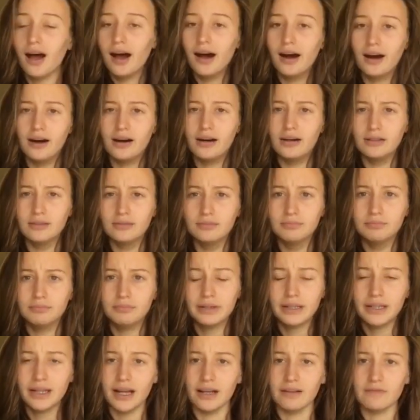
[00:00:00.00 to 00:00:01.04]

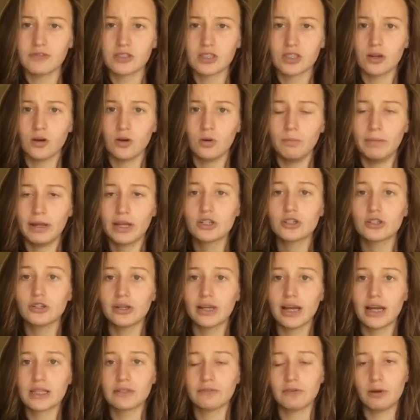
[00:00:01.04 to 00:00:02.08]
But yeah, so make sure
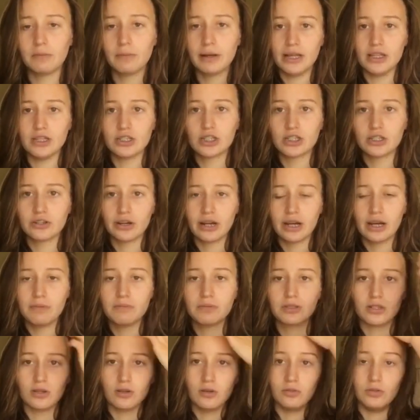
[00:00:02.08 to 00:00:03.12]
you guys follow my
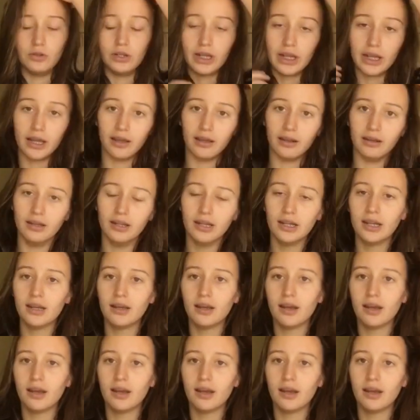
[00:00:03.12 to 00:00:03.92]
Instagram so you can